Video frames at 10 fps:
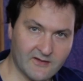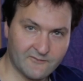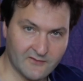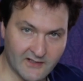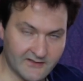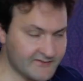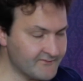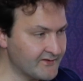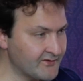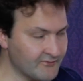If you like this
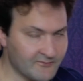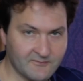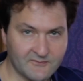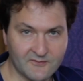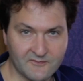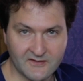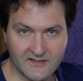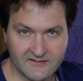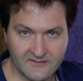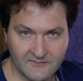video, don't
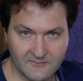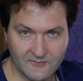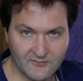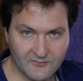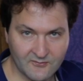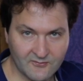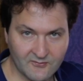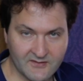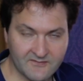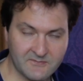forget to
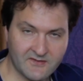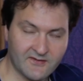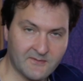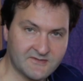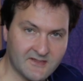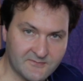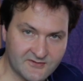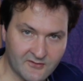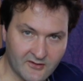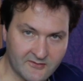give me a thumbs up
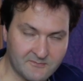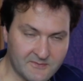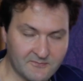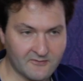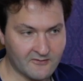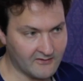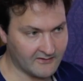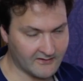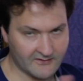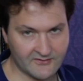so other people
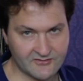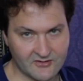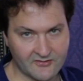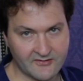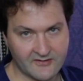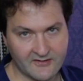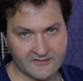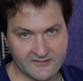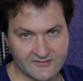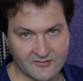can enjoy
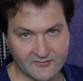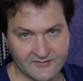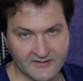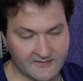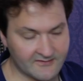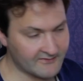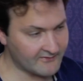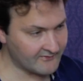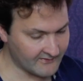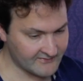this content
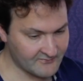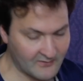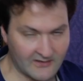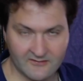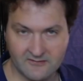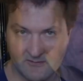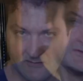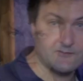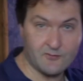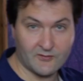as well.
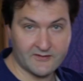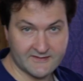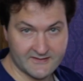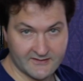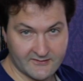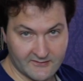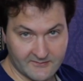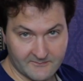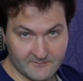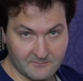If you want to see
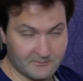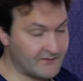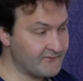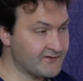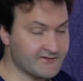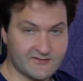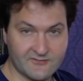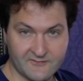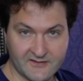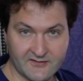the previous
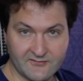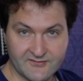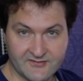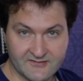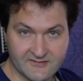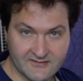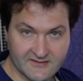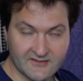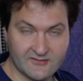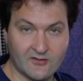two videos, the
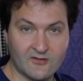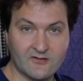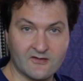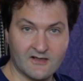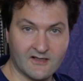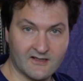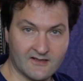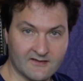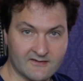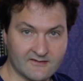sick doll
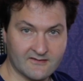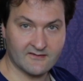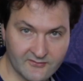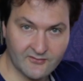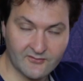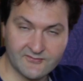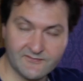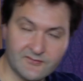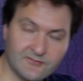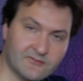and doll's
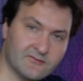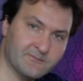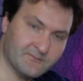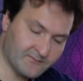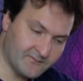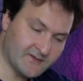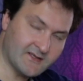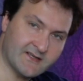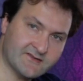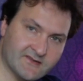funeral, the
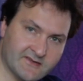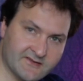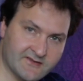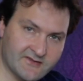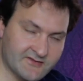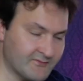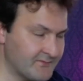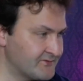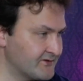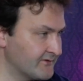links are in the
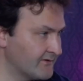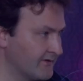description.